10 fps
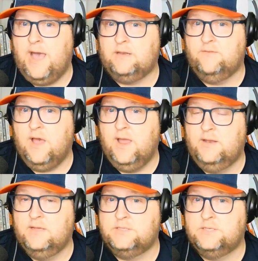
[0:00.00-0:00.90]
act of
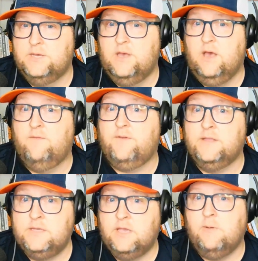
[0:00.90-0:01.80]
kindness of
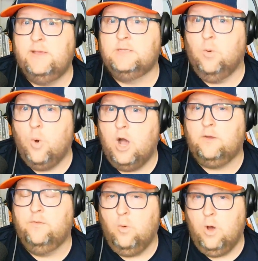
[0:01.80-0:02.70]
continuing to walk
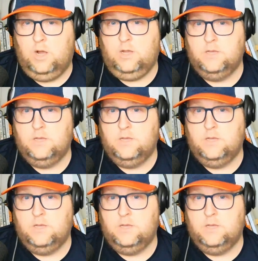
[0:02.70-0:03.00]
the walk.